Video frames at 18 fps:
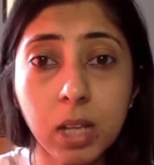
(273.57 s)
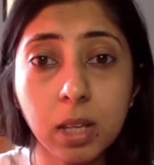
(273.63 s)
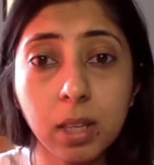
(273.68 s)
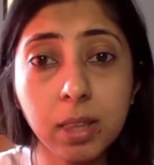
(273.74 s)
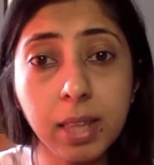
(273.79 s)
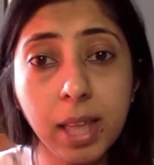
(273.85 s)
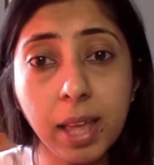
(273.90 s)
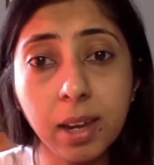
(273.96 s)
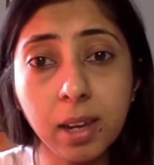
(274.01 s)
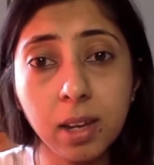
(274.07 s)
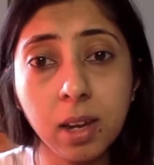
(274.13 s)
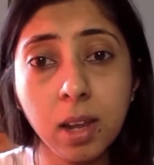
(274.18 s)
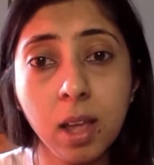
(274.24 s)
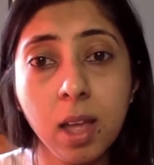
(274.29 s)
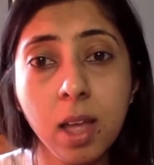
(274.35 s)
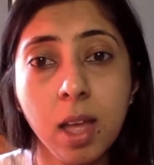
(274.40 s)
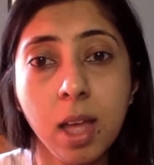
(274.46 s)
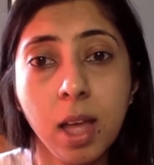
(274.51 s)
Then
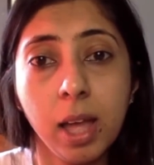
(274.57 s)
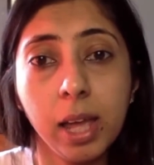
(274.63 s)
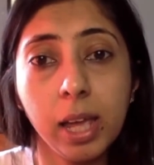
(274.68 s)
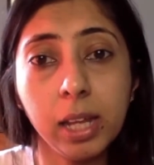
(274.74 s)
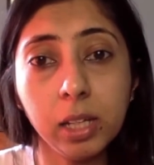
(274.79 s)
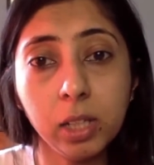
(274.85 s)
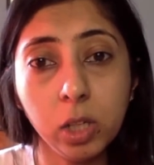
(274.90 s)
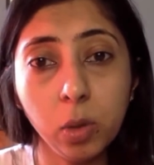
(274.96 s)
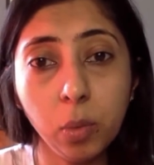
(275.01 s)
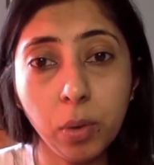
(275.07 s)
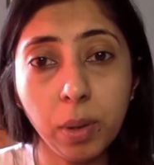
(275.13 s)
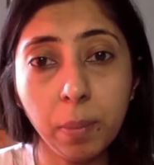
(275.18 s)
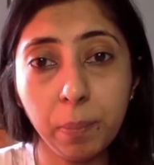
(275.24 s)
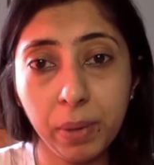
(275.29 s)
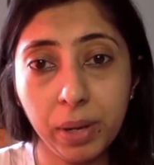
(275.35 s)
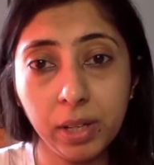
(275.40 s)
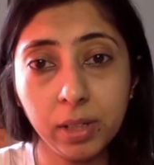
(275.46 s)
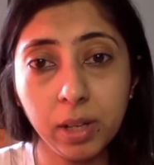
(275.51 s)
include a
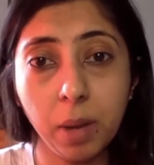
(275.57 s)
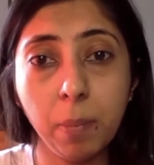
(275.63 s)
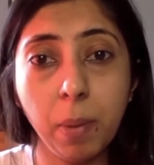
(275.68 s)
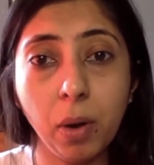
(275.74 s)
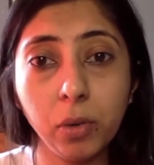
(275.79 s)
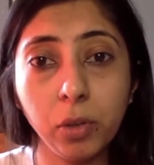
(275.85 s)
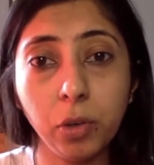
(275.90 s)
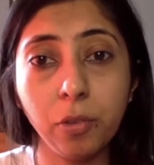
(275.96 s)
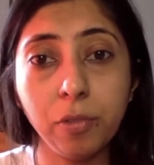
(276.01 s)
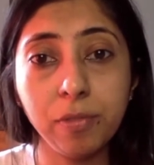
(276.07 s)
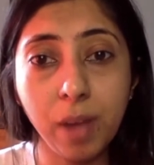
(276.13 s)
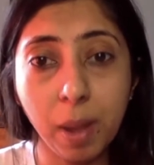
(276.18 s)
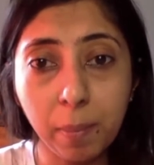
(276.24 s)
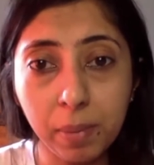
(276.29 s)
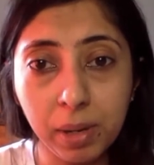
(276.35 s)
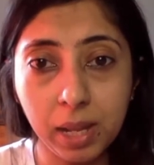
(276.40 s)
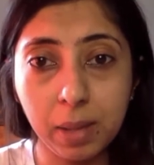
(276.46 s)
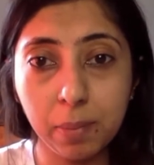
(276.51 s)
bit about your
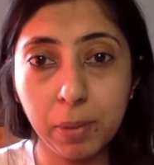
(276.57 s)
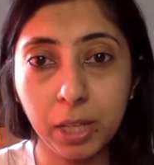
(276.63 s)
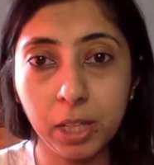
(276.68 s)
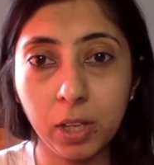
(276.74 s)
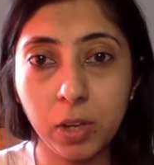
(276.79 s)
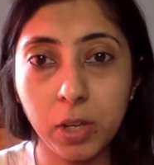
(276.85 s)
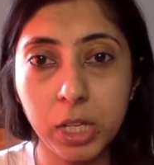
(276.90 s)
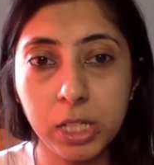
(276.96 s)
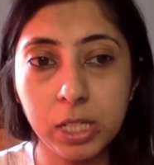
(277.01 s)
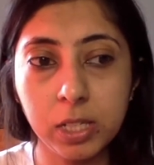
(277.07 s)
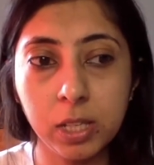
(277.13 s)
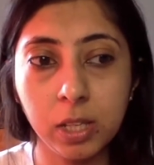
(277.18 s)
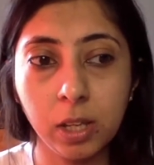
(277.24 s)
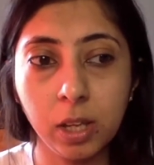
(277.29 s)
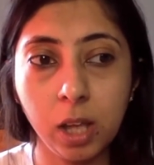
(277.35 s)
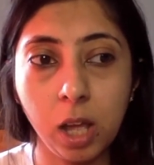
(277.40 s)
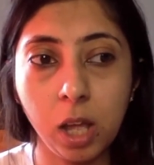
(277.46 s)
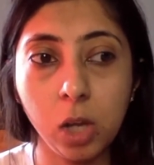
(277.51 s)
family, because
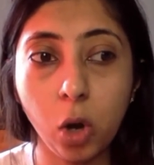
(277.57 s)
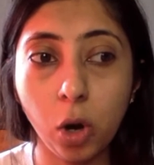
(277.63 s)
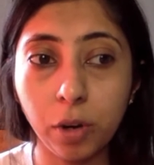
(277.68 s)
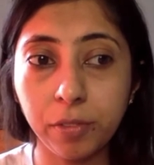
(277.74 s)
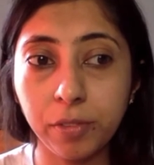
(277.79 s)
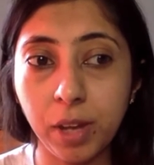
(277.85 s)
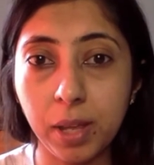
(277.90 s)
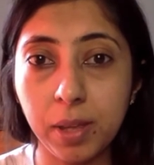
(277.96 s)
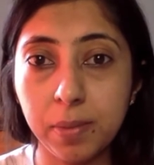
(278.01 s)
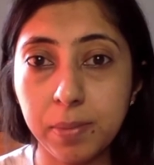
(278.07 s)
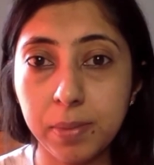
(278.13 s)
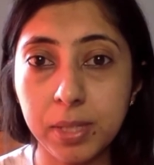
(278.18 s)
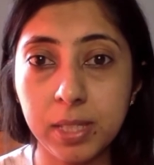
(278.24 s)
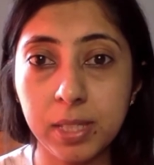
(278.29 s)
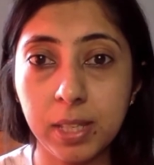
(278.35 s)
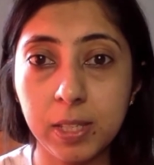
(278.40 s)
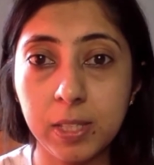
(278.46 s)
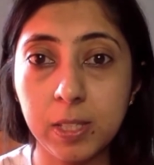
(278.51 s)
a lot of
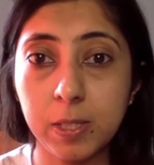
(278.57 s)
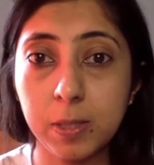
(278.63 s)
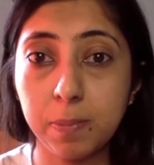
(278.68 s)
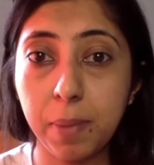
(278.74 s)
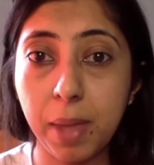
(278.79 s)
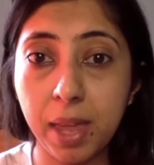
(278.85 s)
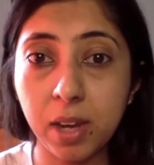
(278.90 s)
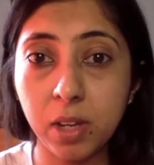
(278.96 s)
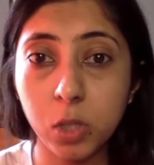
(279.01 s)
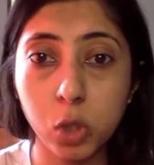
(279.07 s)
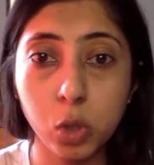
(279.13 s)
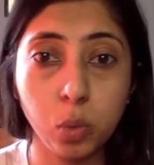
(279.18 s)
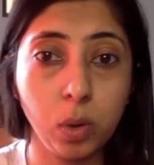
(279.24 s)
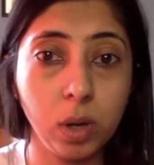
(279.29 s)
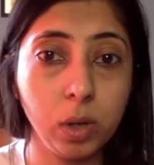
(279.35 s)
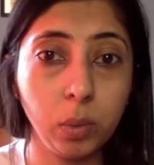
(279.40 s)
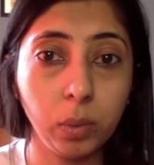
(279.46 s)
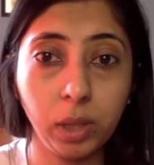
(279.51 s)
times this is parents who
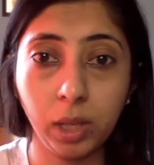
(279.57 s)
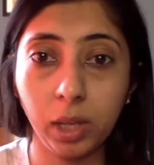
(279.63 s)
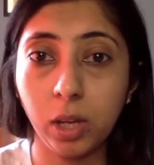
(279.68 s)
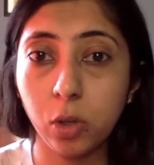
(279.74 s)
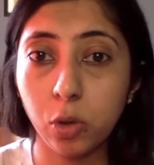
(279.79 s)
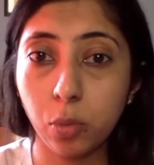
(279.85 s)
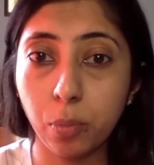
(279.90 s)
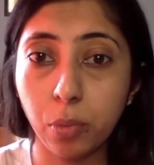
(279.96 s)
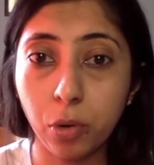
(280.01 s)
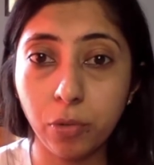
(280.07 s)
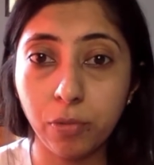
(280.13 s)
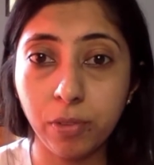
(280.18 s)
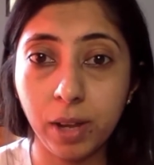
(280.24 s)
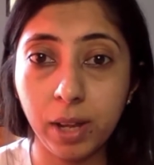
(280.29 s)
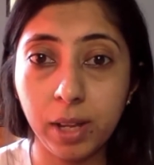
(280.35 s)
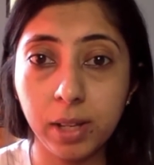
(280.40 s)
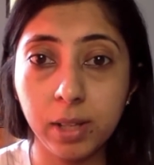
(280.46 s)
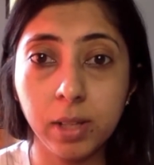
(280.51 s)
are looking at your
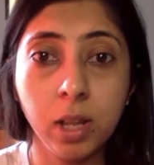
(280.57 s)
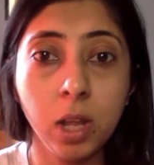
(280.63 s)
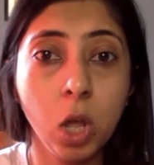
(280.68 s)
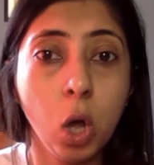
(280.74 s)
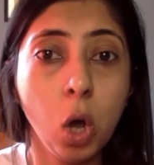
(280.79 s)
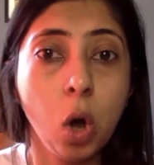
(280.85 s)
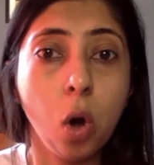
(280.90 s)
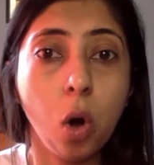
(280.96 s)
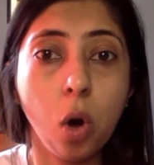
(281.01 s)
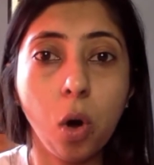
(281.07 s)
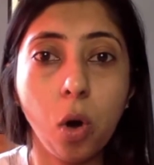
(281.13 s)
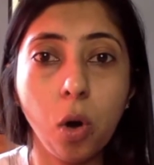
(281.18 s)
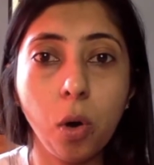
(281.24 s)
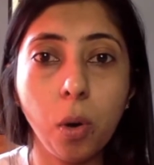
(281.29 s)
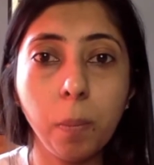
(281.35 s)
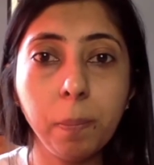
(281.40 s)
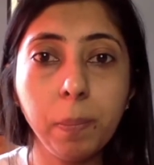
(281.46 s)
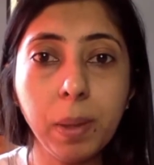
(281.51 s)
profile,
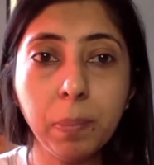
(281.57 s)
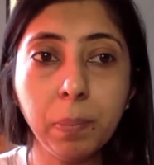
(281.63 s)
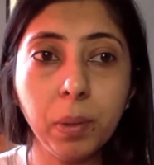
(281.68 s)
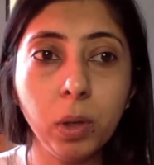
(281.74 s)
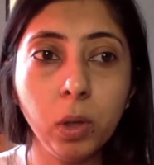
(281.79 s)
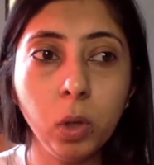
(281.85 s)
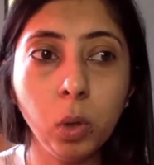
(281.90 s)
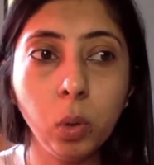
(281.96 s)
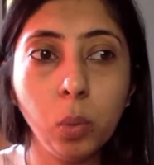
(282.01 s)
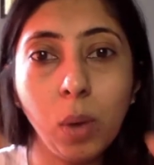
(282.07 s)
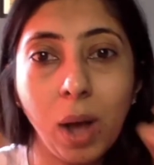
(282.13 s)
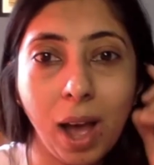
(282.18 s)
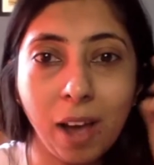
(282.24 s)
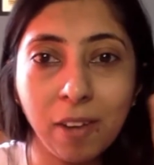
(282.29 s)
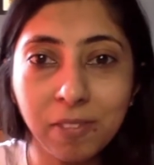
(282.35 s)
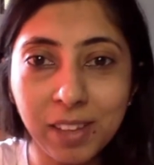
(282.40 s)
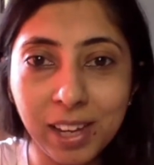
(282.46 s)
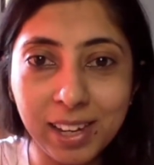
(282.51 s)
or people who
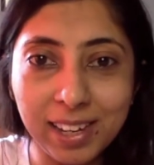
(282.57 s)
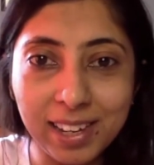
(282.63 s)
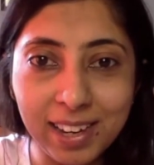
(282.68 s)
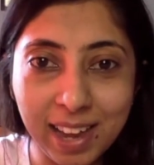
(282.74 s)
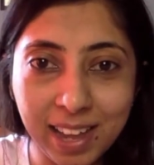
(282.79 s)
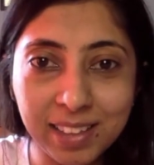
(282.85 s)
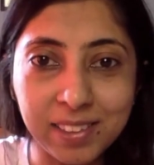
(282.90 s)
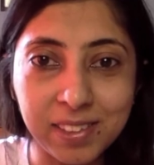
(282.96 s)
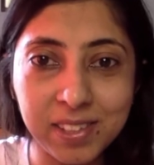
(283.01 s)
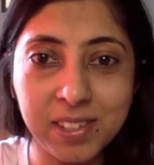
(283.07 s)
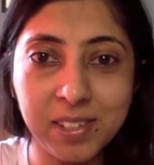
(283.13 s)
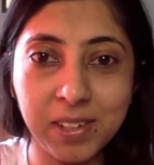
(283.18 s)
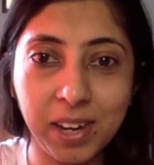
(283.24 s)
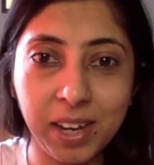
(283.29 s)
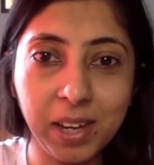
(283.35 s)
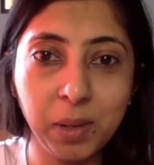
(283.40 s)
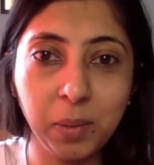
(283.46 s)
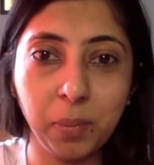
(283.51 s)
have that lens,
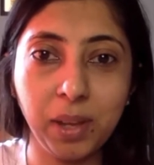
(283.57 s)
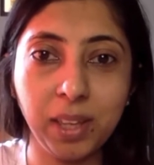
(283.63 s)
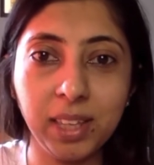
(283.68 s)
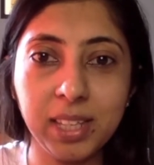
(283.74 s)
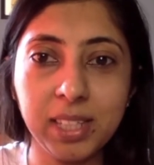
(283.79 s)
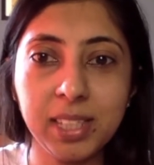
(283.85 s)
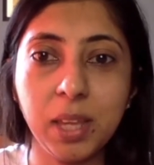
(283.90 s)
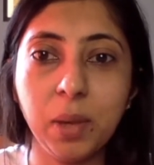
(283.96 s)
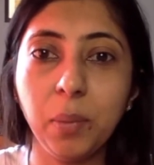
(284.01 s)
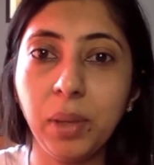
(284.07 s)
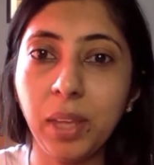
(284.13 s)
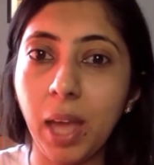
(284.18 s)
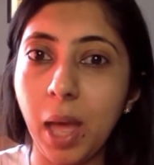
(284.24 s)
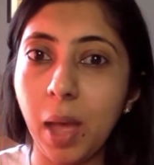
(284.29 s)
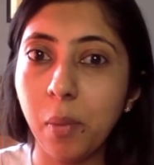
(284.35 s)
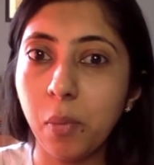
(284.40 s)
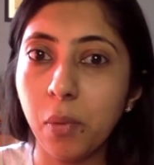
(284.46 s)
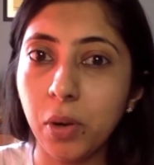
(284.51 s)
right, where they say, okay,
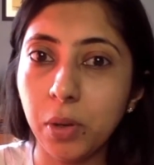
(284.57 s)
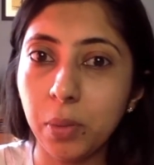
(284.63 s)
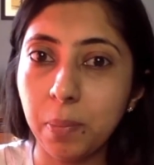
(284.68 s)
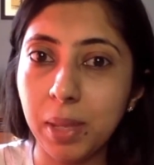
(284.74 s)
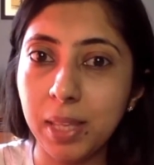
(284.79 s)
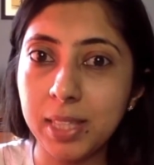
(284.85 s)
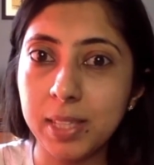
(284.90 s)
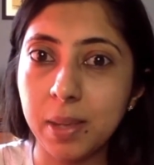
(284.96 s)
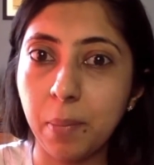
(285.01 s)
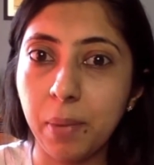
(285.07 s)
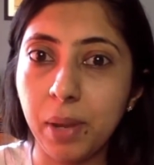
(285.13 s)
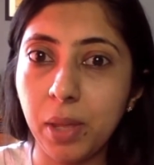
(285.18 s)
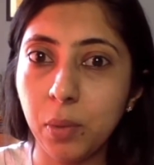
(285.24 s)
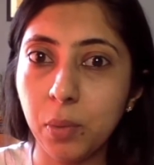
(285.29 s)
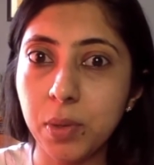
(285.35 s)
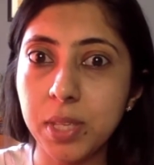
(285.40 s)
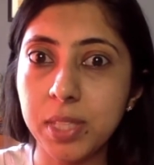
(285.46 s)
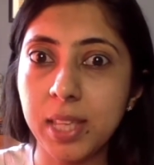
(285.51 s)
I want to meet somebody
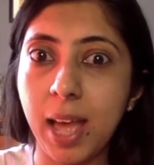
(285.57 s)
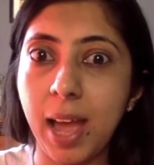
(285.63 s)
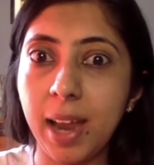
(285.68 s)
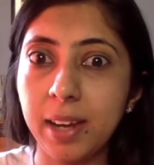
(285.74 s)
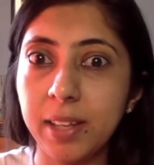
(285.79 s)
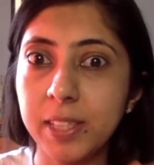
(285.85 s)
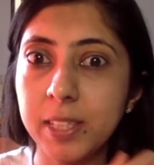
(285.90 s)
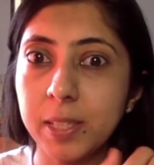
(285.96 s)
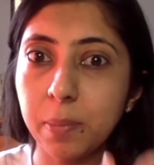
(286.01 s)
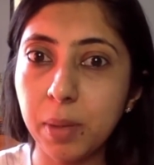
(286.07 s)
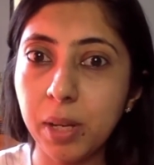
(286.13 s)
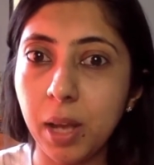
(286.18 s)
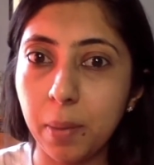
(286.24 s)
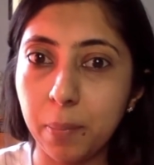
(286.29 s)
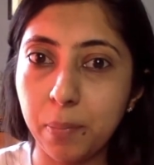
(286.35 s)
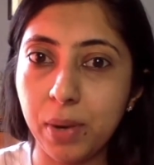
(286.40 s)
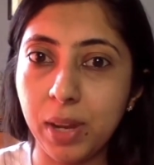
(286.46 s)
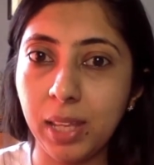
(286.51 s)
who has had a similar
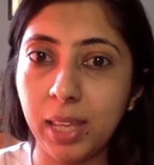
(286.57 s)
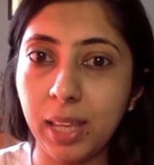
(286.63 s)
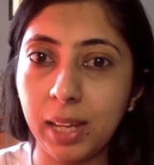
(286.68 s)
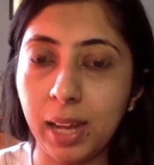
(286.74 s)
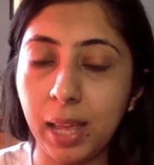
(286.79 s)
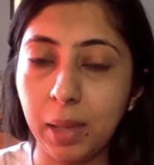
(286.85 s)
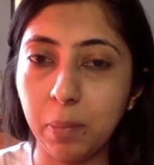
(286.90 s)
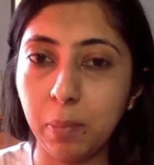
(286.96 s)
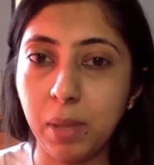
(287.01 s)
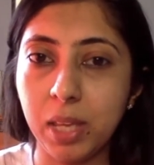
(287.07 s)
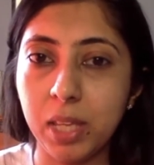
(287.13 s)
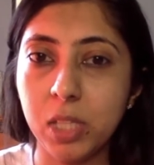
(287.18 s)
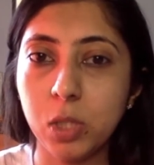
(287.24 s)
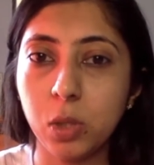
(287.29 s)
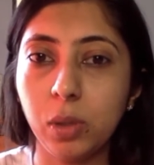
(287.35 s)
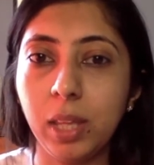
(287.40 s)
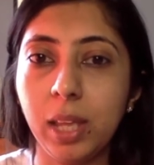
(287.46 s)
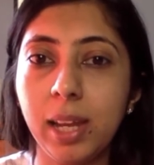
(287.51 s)
upbringing like me,
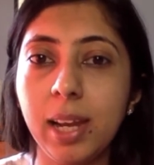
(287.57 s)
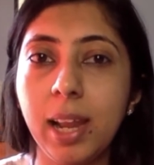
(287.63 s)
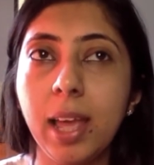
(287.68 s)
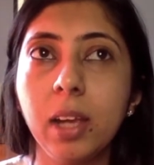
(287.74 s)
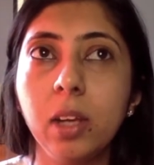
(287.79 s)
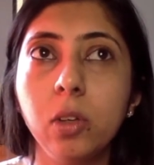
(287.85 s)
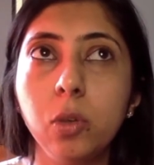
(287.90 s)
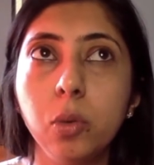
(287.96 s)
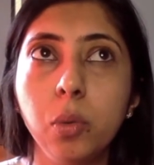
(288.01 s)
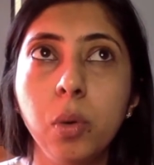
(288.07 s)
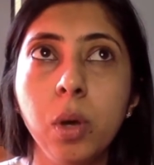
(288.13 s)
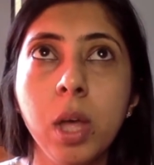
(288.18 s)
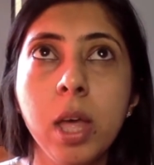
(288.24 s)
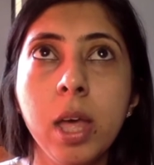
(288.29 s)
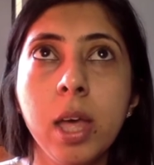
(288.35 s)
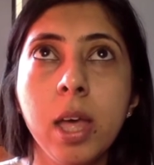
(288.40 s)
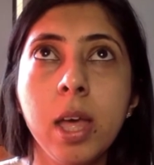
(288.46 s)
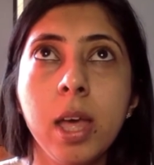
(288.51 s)
so they'd like to
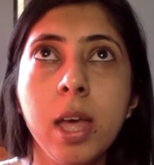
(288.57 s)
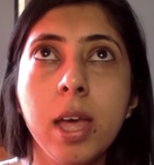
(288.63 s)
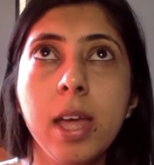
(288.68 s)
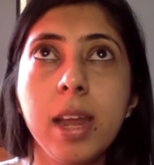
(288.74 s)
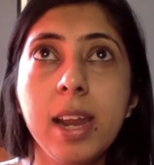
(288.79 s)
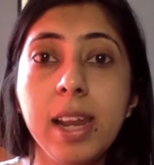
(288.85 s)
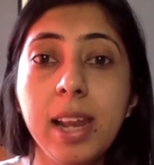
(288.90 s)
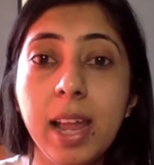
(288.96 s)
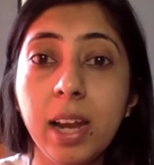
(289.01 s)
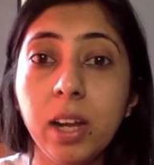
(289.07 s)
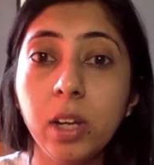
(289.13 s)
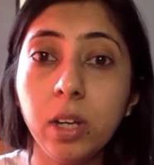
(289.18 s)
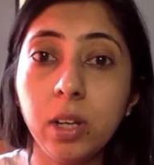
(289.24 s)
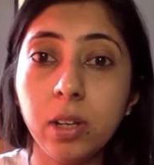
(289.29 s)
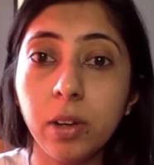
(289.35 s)
relate